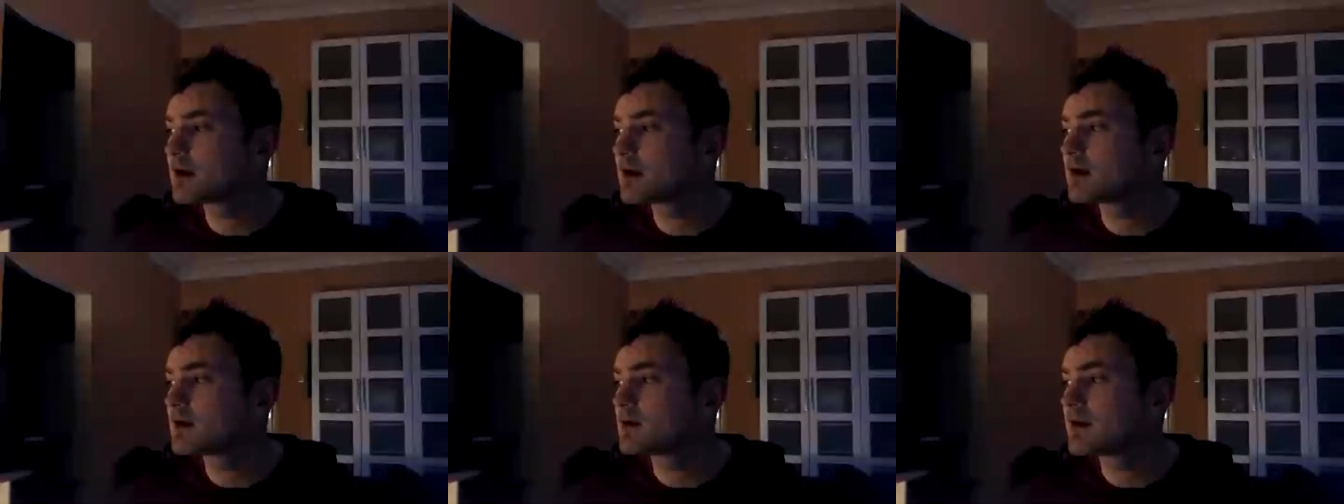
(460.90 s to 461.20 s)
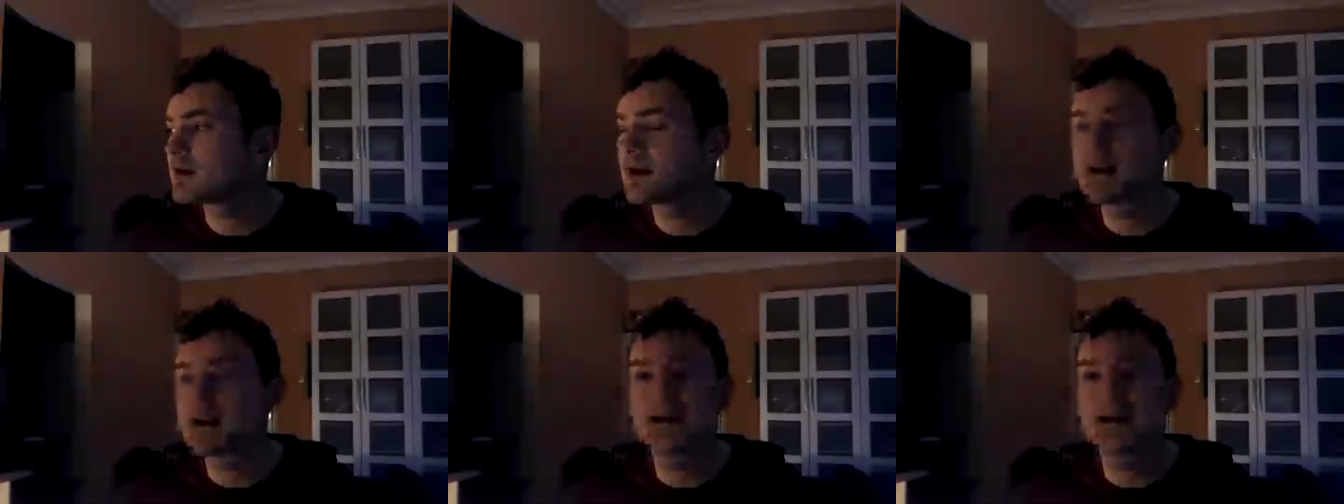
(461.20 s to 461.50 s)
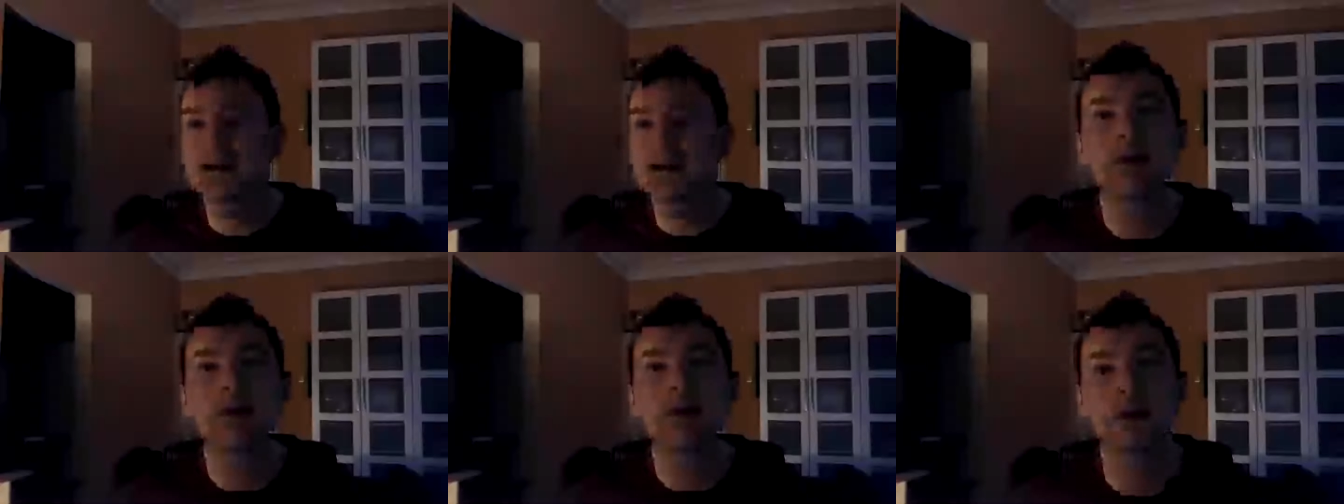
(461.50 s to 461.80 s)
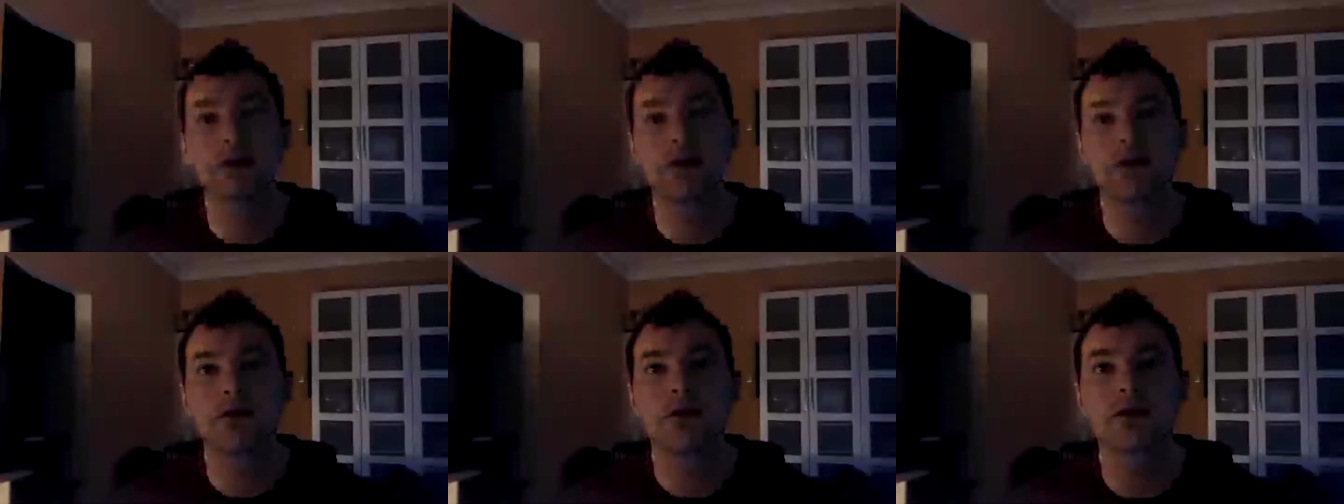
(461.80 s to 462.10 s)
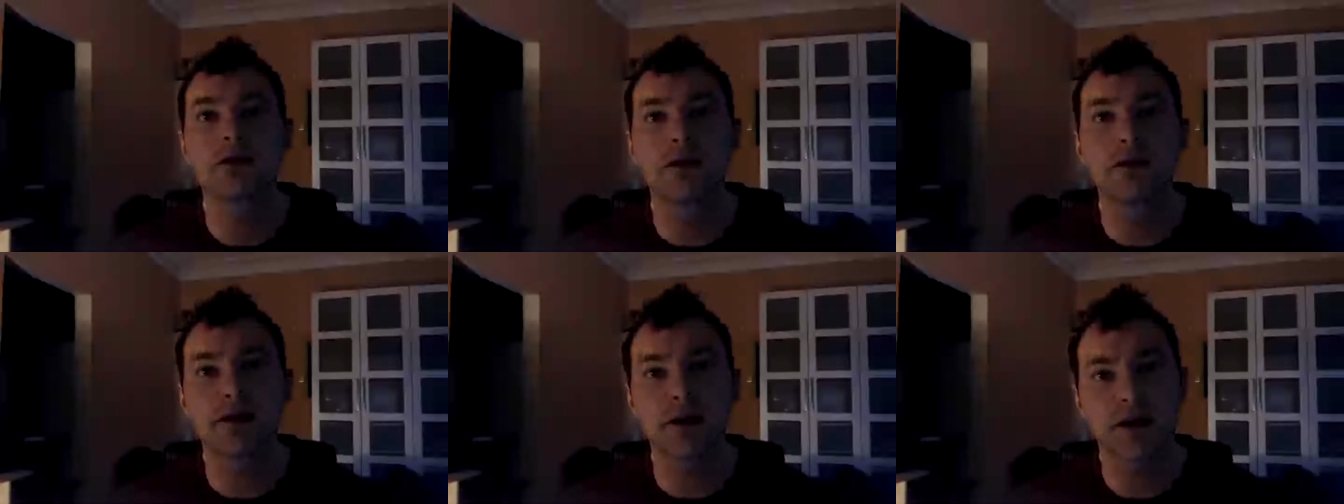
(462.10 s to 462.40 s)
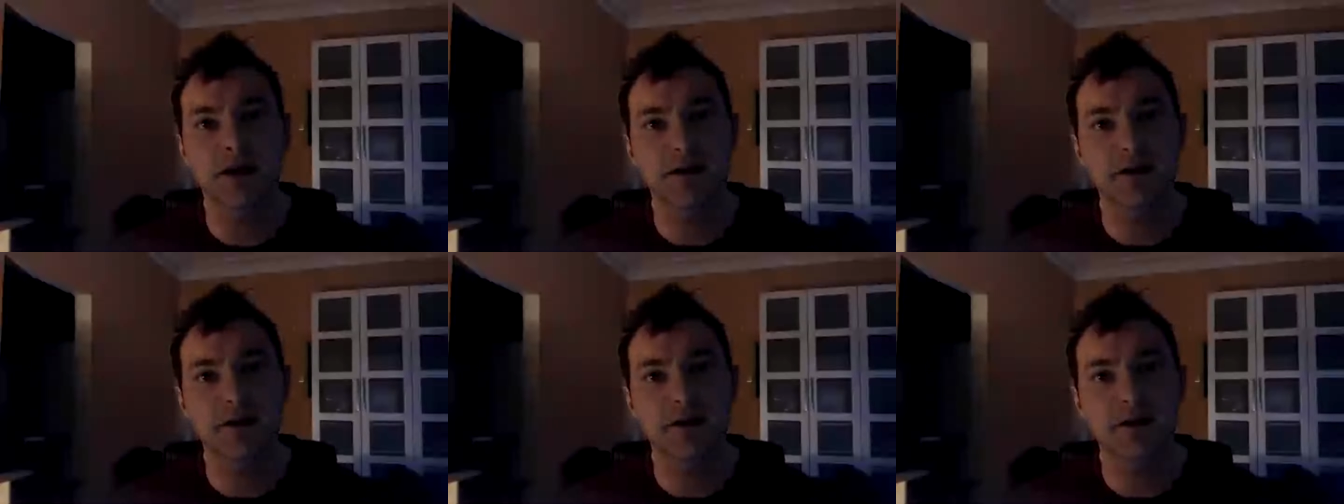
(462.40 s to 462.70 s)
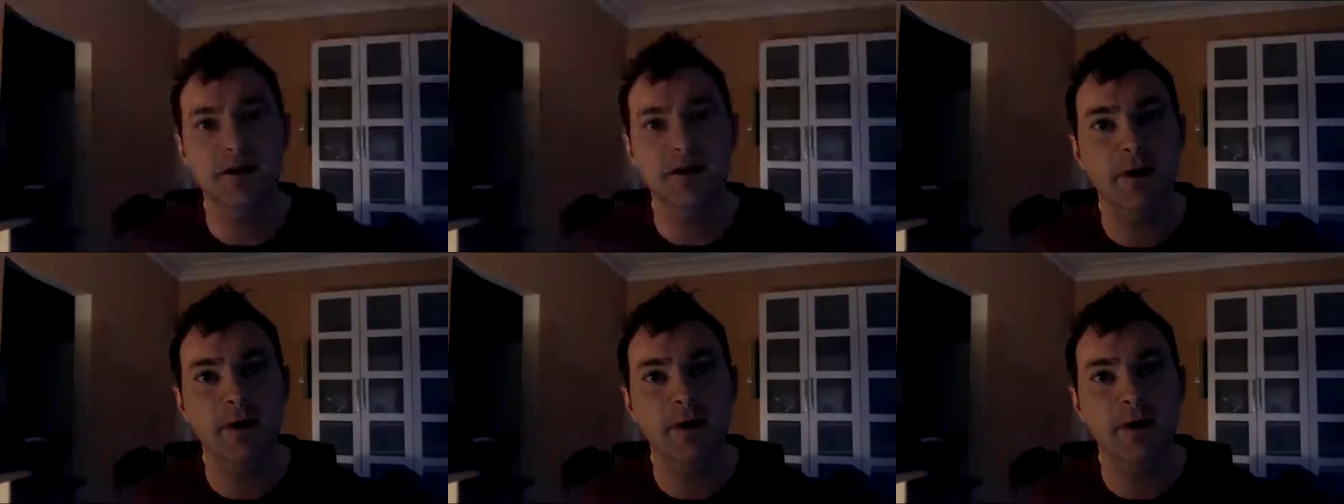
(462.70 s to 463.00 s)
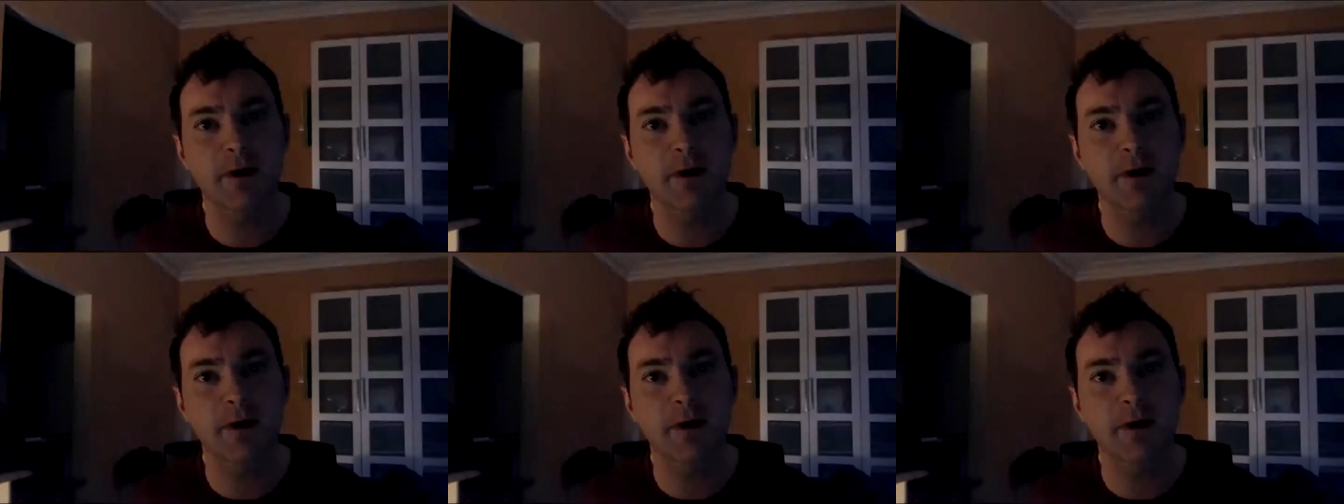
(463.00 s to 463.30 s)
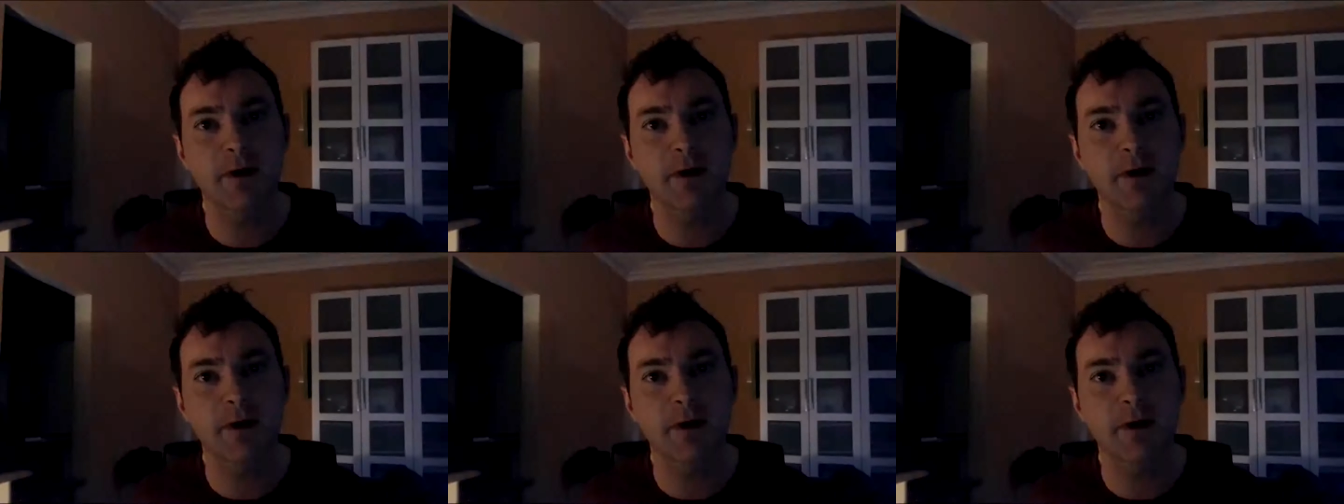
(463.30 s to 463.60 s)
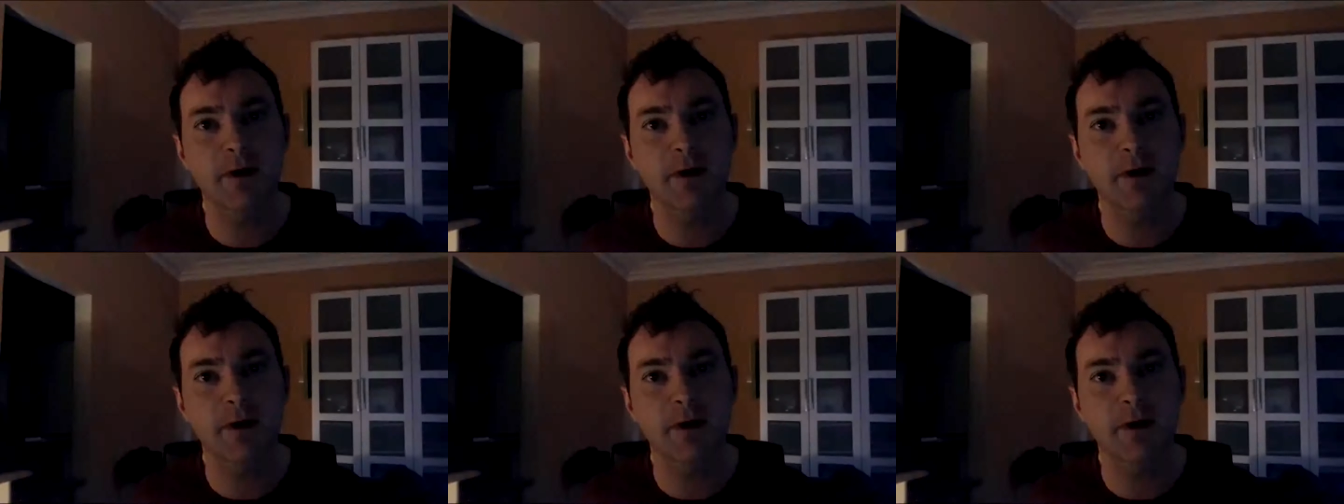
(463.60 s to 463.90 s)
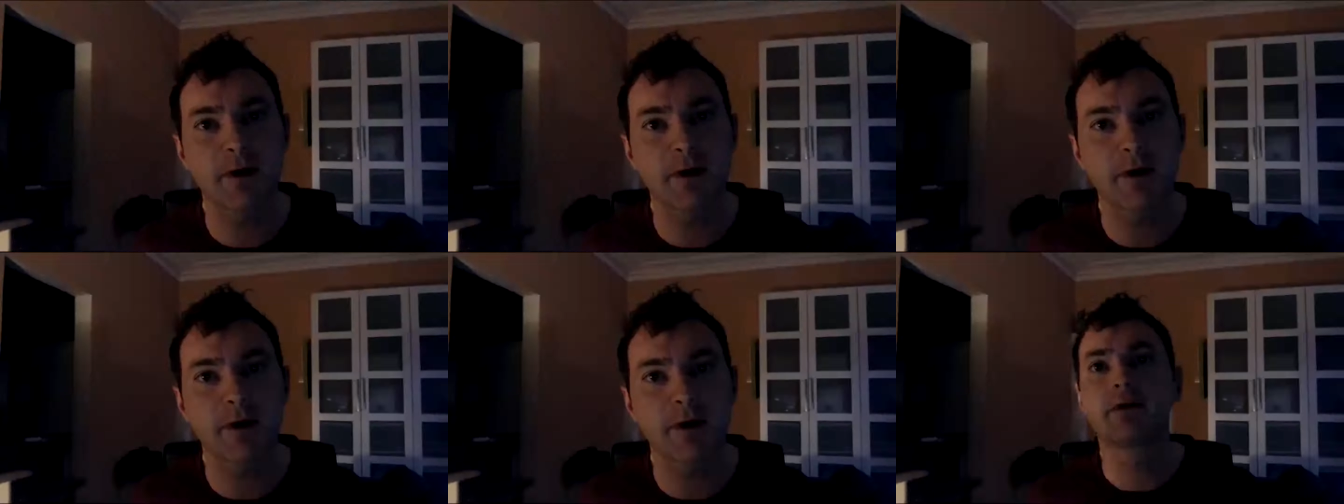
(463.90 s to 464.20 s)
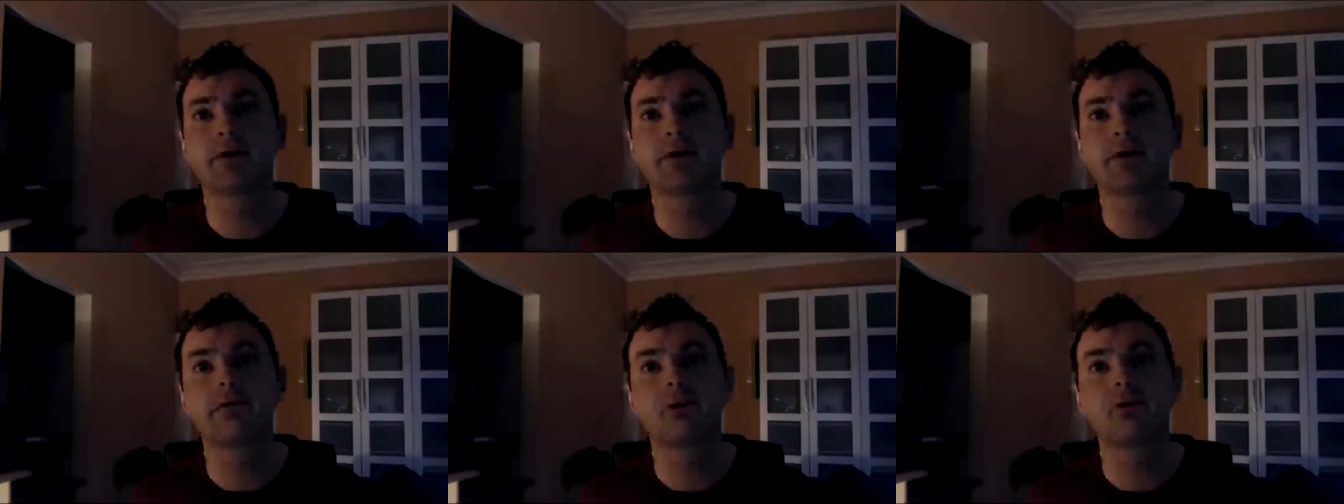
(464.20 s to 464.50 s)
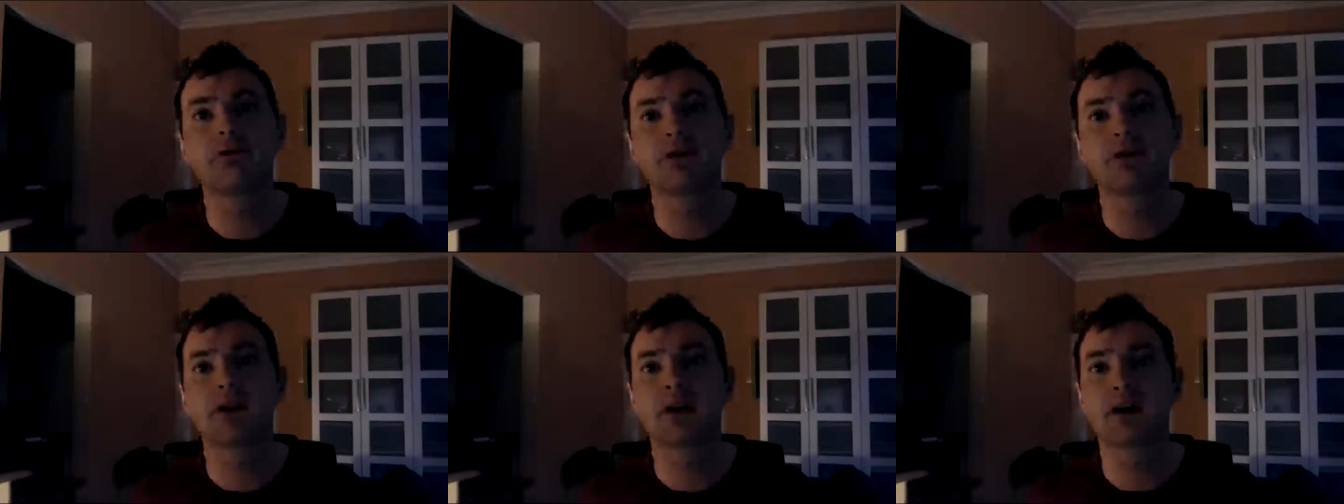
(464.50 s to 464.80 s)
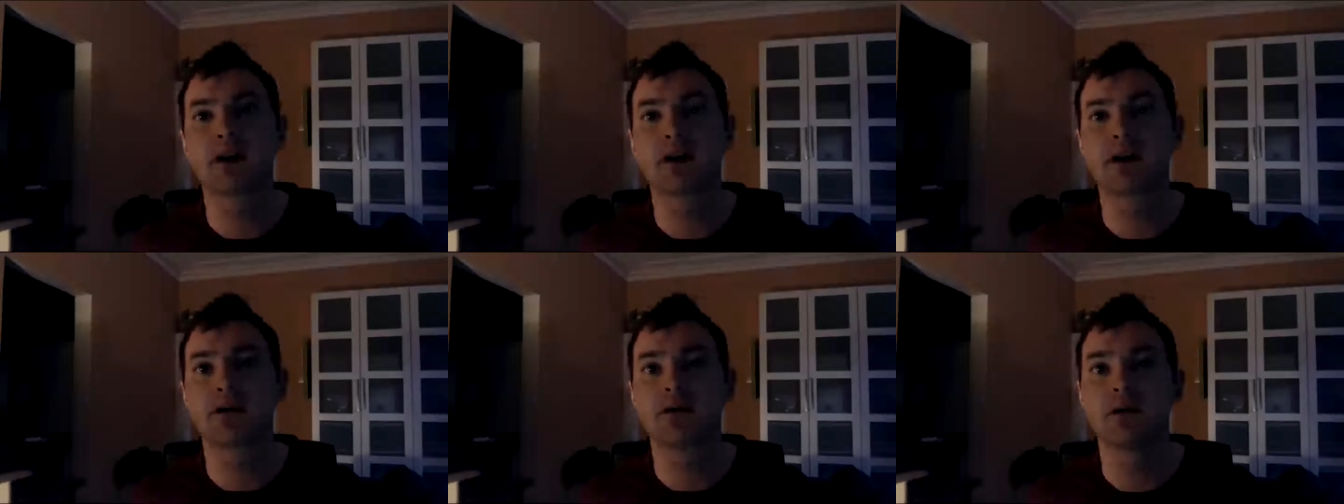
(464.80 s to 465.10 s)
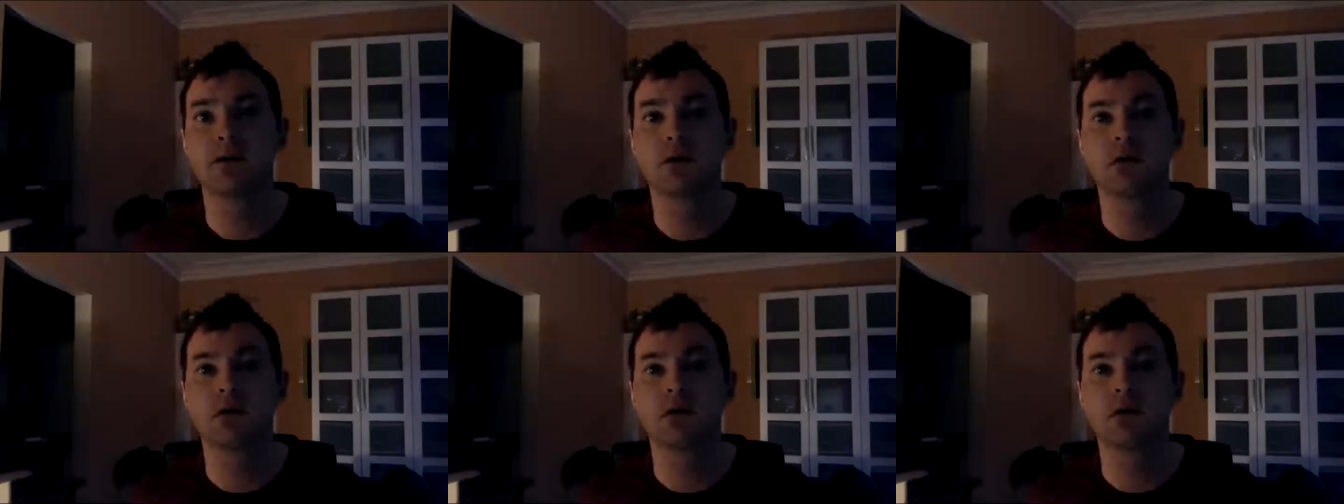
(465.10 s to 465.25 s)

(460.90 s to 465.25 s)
idea that you're going to experiment with a false 9,